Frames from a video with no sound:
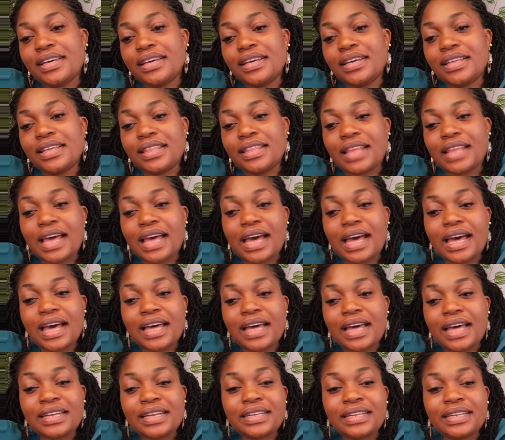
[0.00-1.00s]

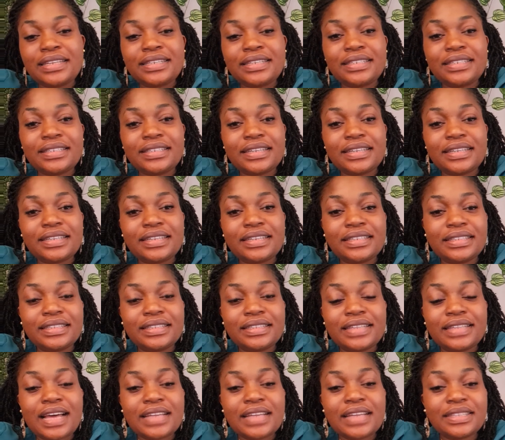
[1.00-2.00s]
and that
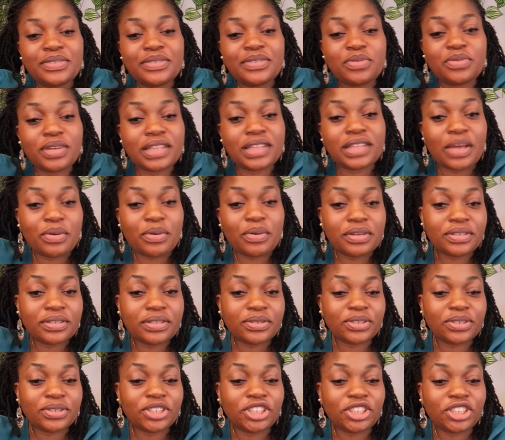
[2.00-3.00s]
is what I want to
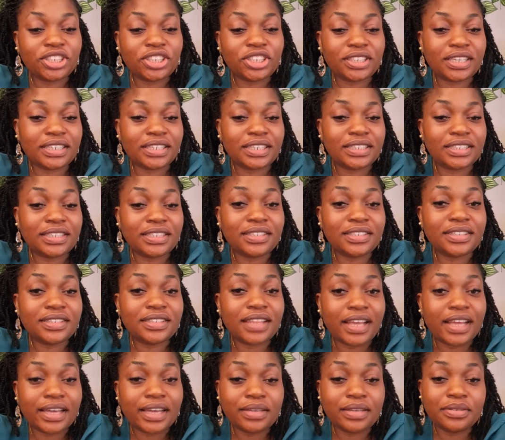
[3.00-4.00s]
share in this
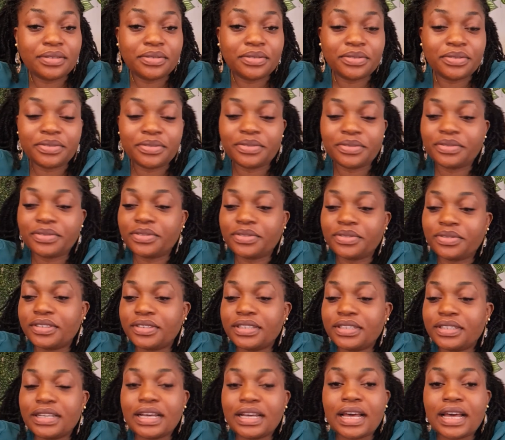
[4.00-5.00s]
life.
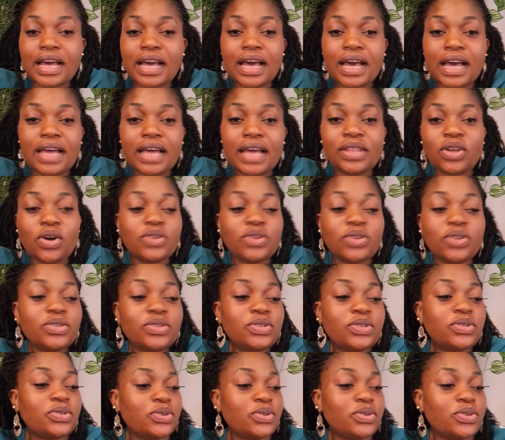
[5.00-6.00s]
And
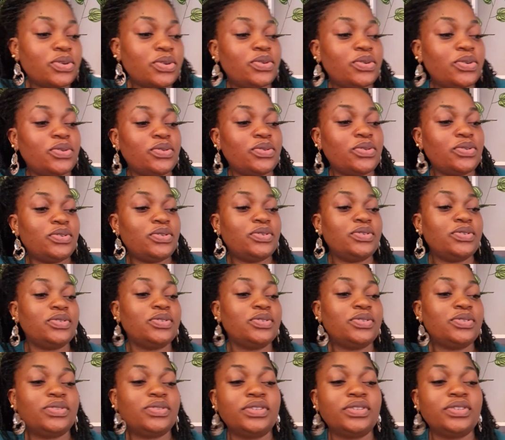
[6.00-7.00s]
also,
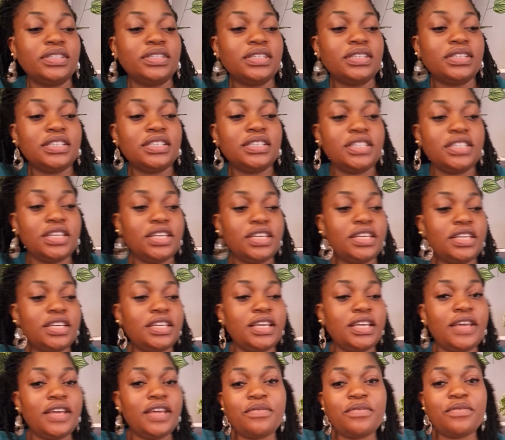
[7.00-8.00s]
if
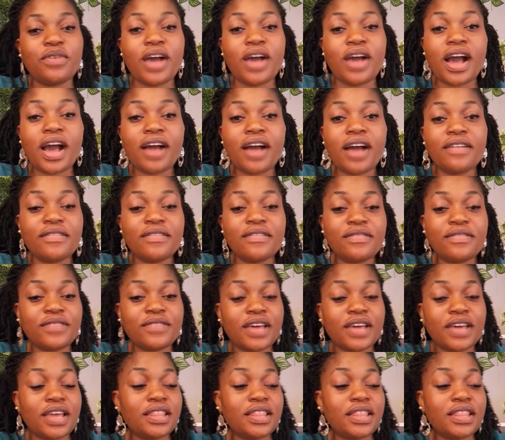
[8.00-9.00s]
you have
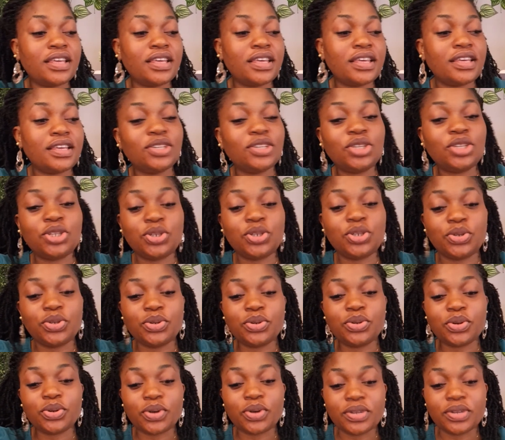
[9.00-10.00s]
any issue
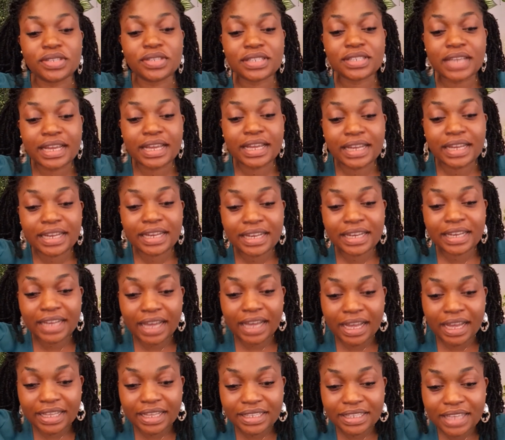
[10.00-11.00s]
concerning
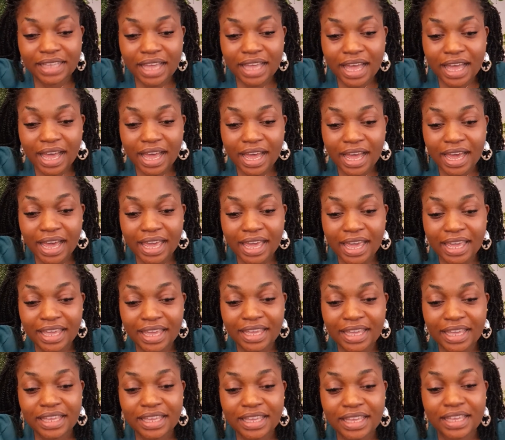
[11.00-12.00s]
that, hi,
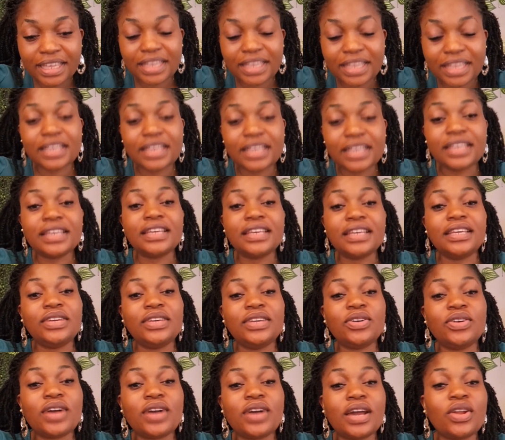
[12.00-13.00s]
you
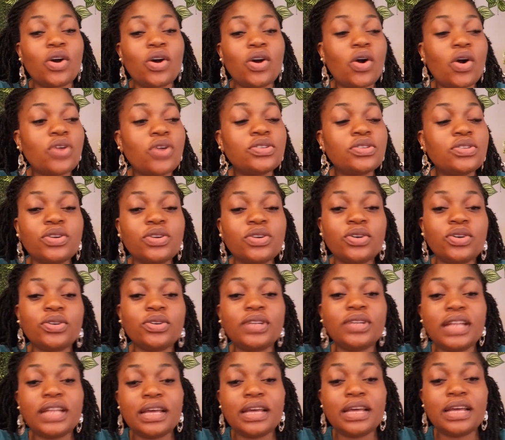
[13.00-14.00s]
can also
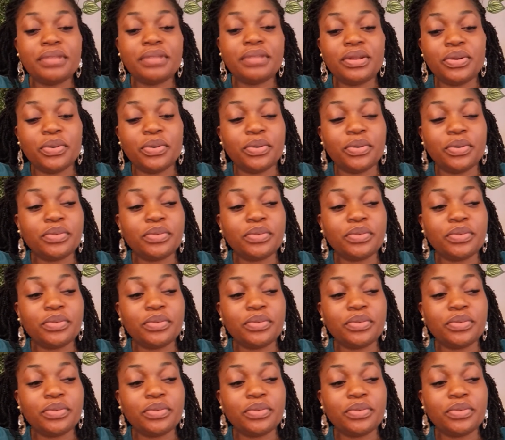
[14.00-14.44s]
let me know